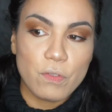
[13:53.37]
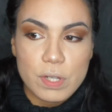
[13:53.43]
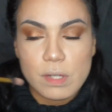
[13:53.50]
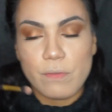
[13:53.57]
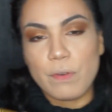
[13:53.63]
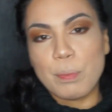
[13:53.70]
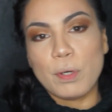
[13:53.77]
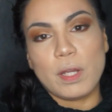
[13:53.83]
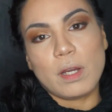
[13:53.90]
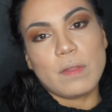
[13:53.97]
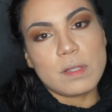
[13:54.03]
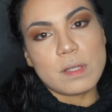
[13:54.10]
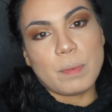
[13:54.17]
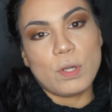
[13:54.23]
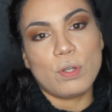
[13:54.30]
reason for putting out
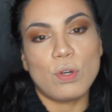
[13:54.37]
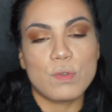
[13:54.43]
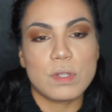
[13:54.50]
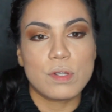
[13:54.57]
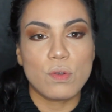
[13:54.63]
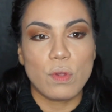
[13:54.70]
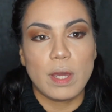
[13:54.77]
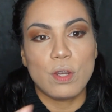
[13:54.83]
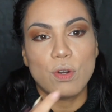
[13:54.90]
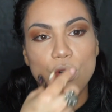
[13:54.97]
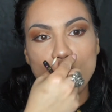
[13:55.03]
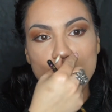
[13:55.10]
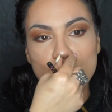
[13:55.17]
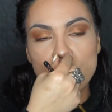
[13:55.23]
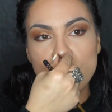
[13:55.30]
the tip of your nose is so that your
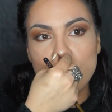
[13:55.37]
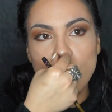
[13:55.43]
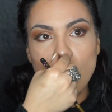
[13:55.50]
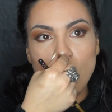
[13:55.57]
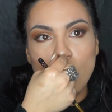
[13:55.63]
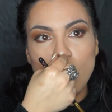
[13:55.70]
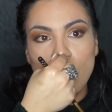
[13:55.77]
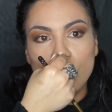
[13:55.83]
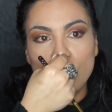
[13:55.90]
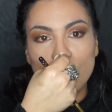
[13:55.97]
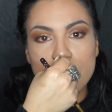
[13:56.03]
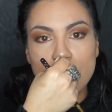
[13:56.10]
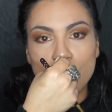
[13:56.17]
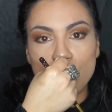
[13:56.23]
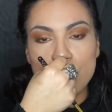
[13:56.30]
nose
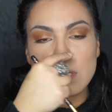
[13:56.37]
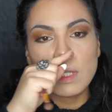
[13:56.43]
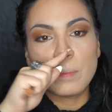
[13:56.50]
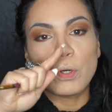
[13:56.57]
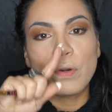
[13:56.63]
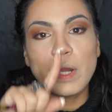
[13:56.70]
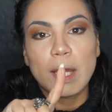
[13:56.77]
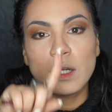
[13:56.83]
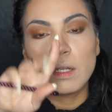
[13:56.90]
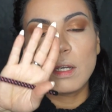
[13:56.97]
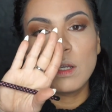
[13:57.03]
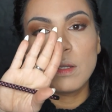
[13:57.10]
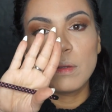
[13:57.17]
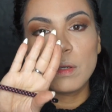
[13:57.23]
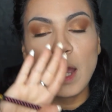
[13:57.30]
looks a little slimmer
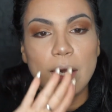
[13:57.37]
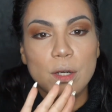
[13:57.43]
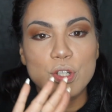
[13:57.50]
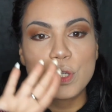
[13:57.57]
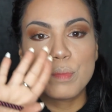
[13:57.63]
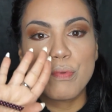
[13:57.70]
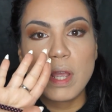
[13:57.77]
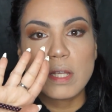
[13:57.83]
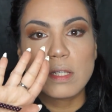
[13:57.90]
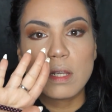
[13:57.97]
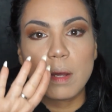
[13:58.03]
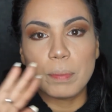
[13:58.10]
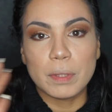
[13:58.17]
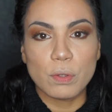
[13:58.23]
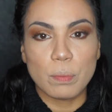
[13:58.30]
and kind of just brings it
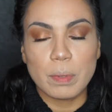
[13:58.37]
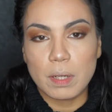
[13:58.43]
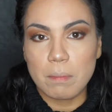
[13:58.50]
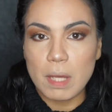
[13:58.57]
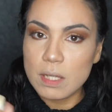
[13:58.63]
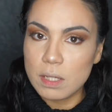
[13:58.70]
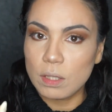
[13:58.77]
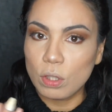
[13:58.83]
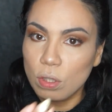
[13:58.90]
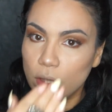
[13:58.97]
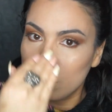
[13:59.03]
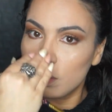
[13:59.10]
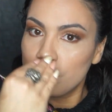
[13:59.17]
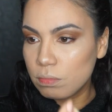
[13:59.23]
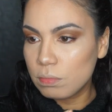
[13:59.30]
up a little bit and makes it look
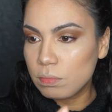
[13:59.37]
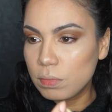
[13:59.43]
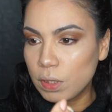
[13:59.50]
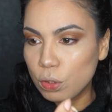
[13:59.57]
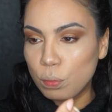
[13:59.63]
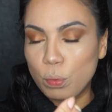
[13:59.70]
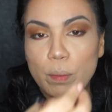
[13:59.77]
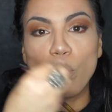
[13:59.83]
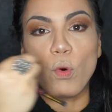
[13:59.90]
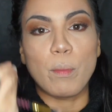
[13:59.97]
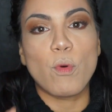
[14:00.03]
a little bit more